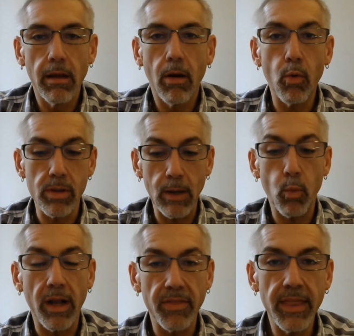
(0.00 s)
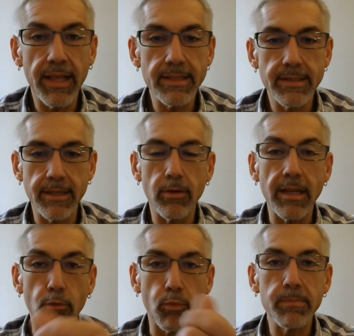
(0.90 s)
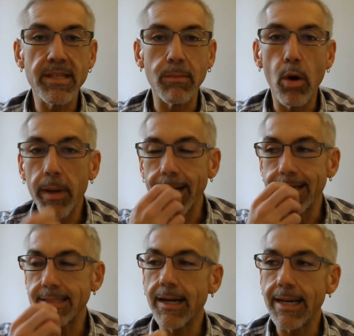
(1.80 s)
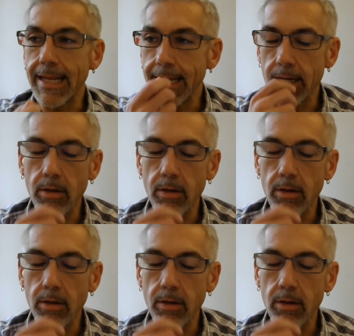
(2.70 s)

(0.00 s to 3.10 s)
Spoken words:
Well, I want this, and, you know, and you rip some open and you start eating it.